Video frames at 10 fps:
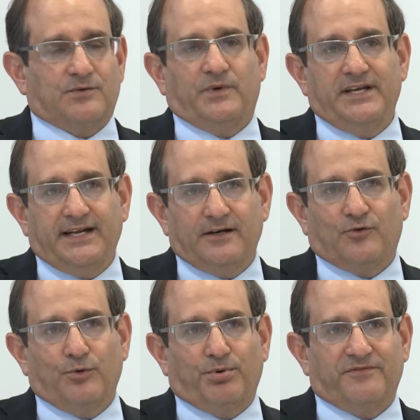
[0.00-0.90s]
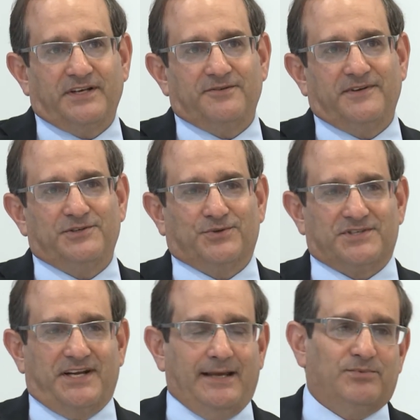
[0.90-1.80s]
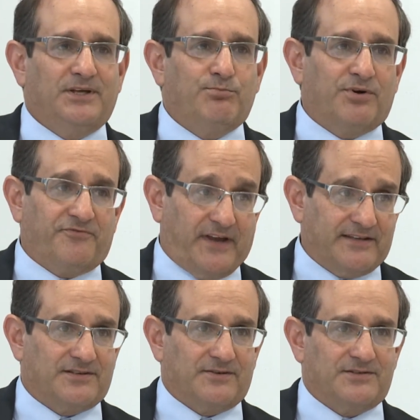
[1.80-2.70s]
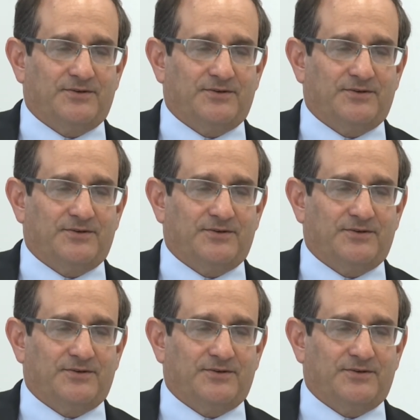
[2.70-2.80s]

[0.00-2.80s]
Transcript: We need a group of individuals, namely professors,